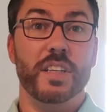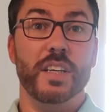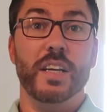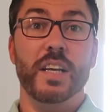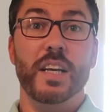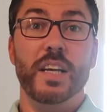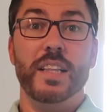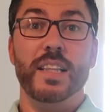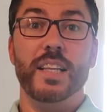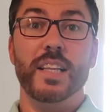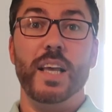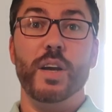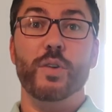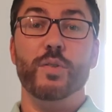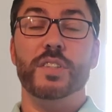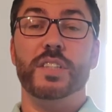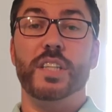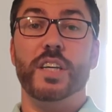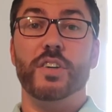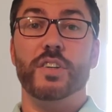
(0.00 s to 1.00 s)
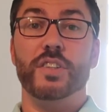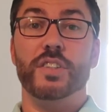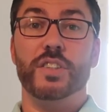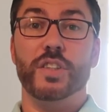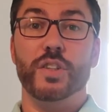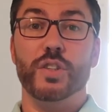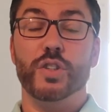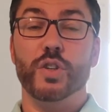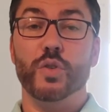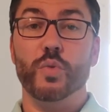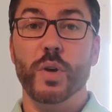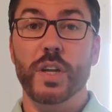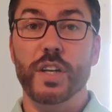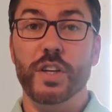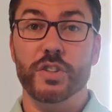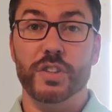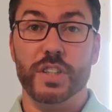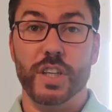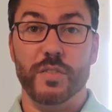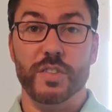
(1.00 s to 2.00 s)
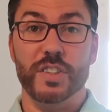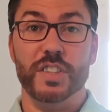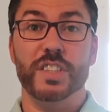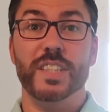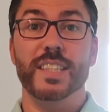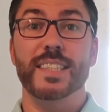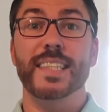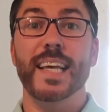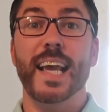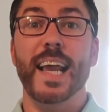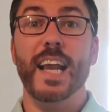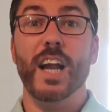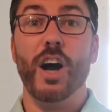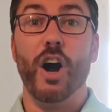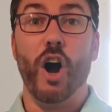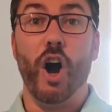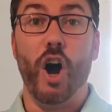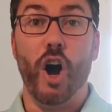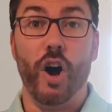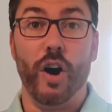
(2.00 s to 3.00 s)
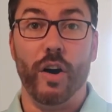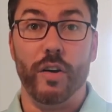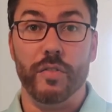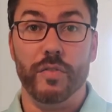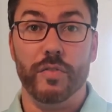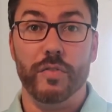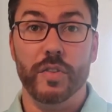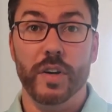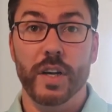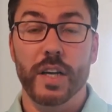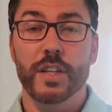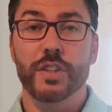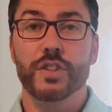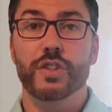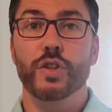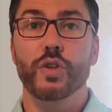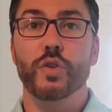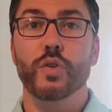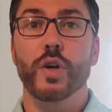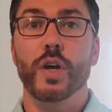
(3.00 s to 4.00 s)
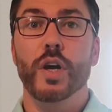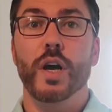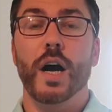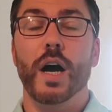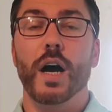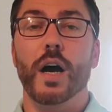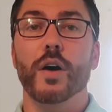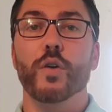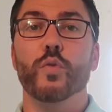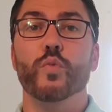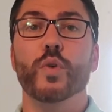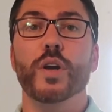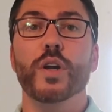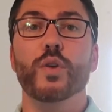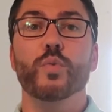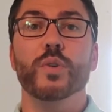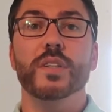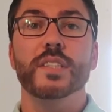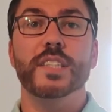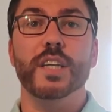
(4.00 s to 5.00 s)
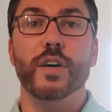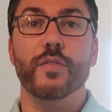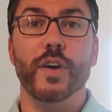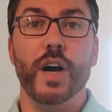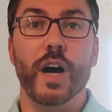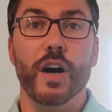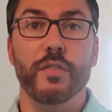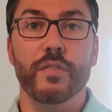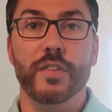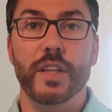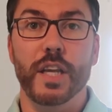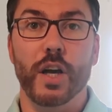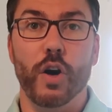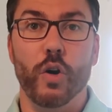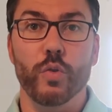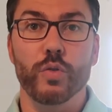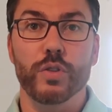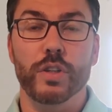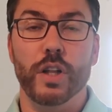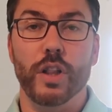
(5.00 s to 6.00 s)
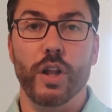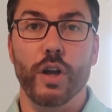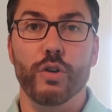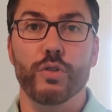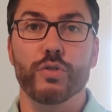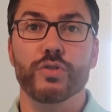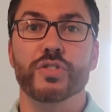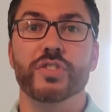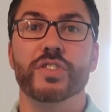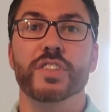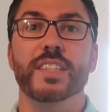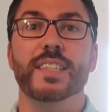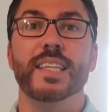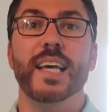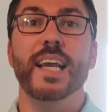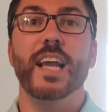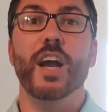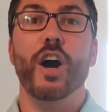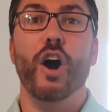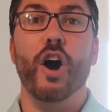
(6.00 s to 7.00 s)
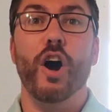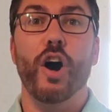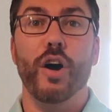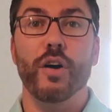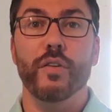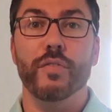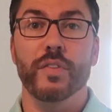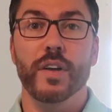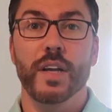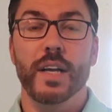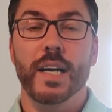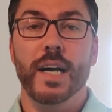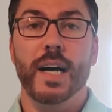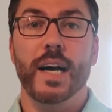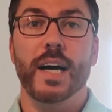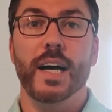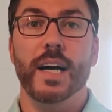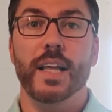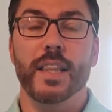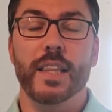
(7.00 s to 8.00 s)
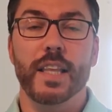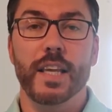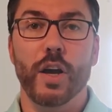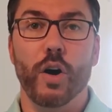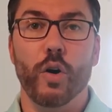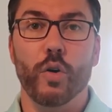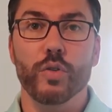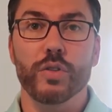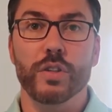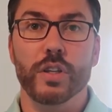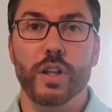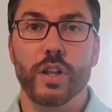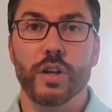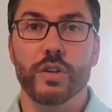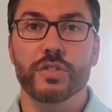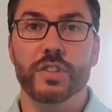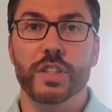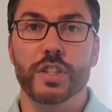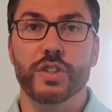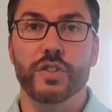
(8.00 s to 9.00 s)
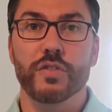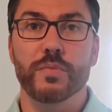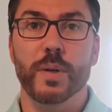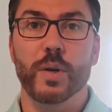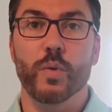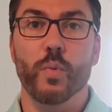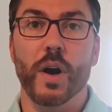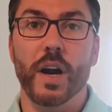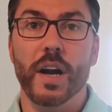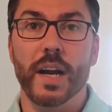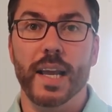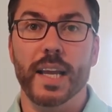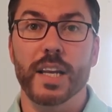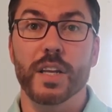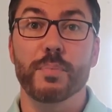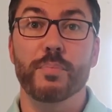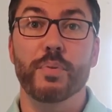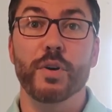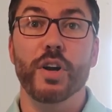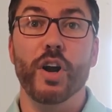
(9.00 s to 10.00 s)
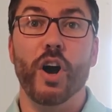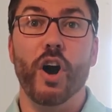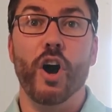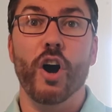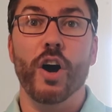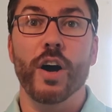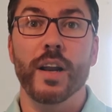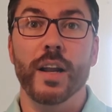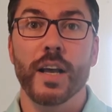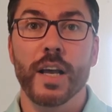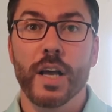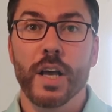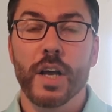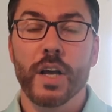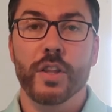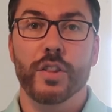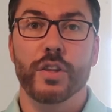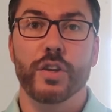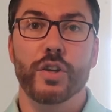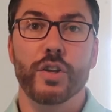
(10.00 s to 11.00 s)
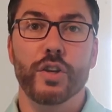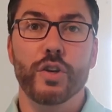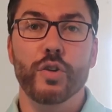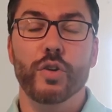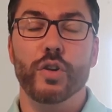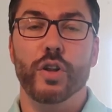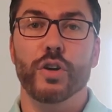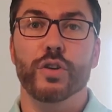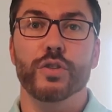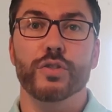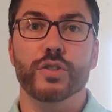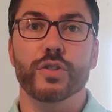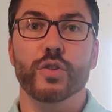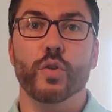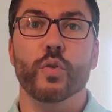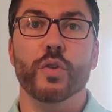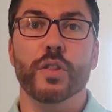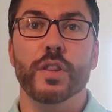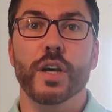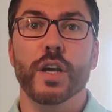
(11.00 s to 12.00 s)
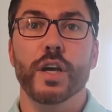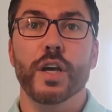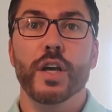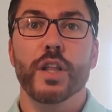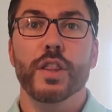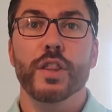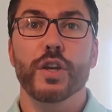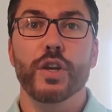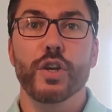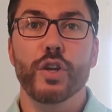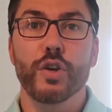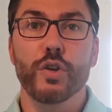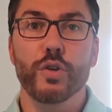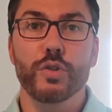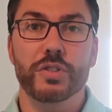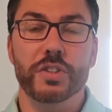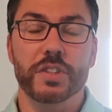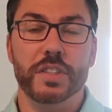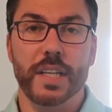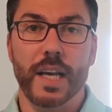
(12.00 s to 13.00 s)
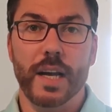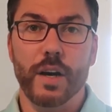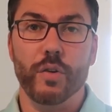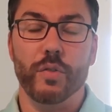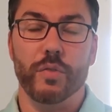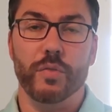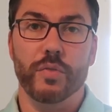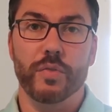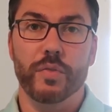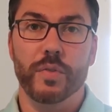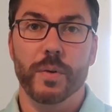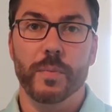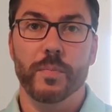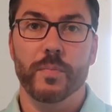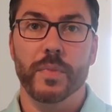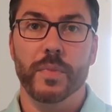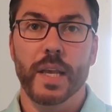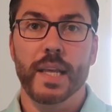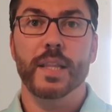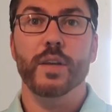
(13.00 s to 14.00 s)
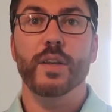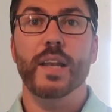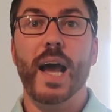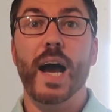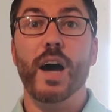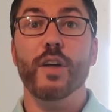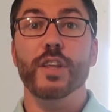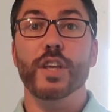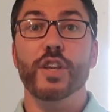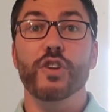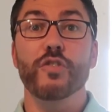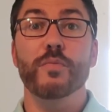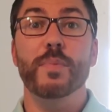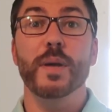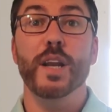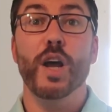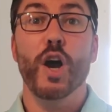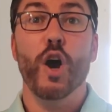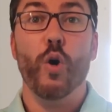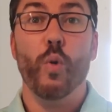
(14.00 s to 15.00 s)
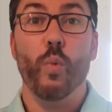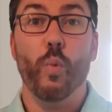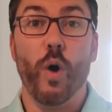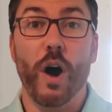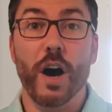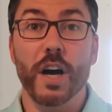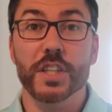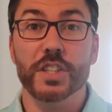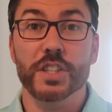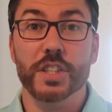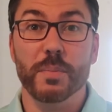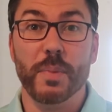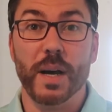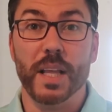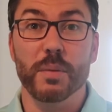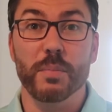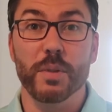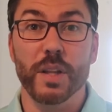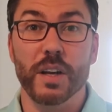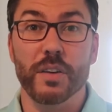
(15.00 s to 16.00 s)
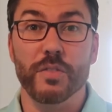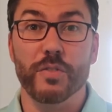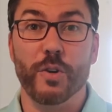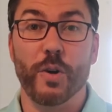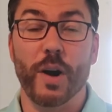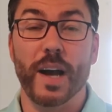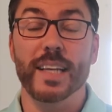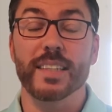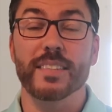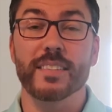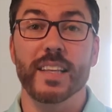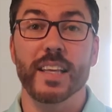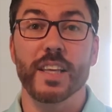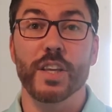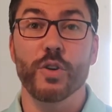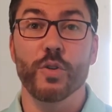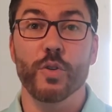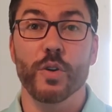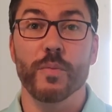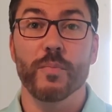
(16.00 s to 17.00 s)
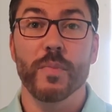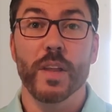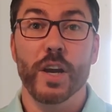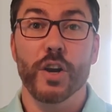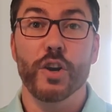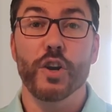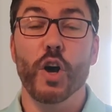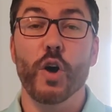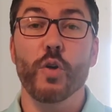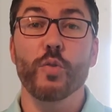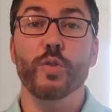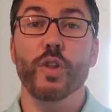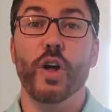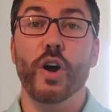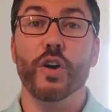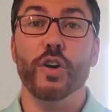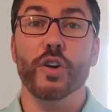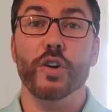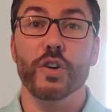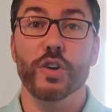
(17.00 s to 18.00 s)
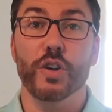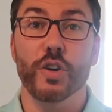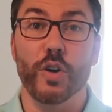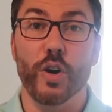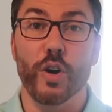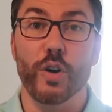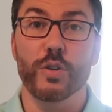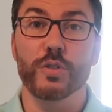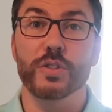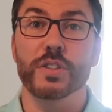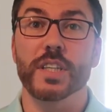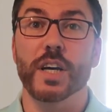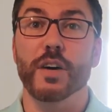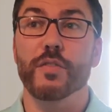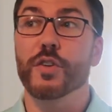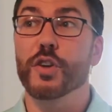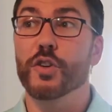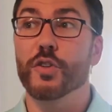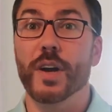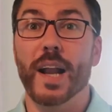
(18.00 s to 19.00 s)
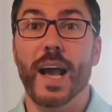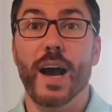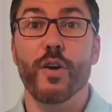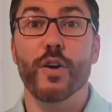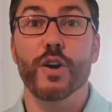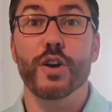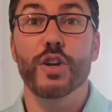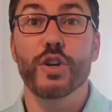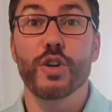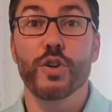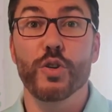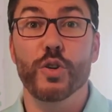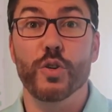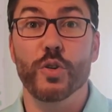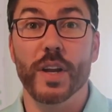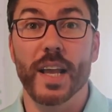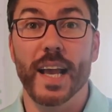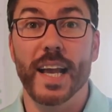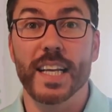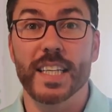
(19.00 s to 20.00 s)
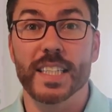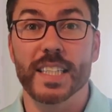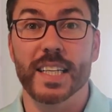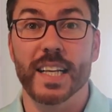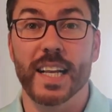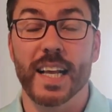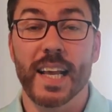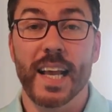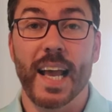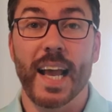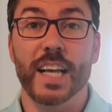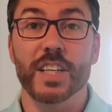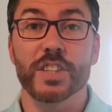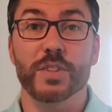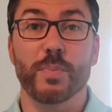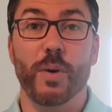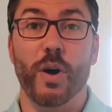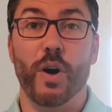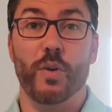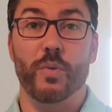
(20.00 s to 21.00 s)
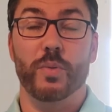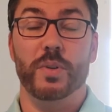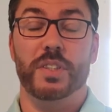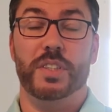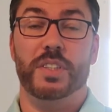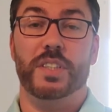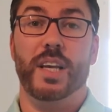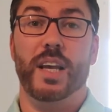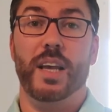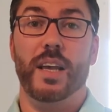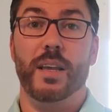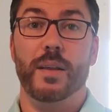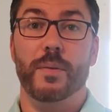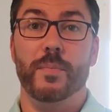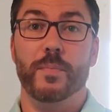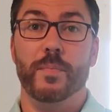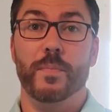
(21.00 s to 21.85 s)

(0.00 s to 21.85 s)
the language there is to rid yourself, is to take off, to rid oneself of the old clothes, to take off the old clothes that you've been wearing and to put on the new clothes or the new self. That now that you've been washed by the blood of Christ, that you are no longer your old self. You're now a new creation, as Paul would say.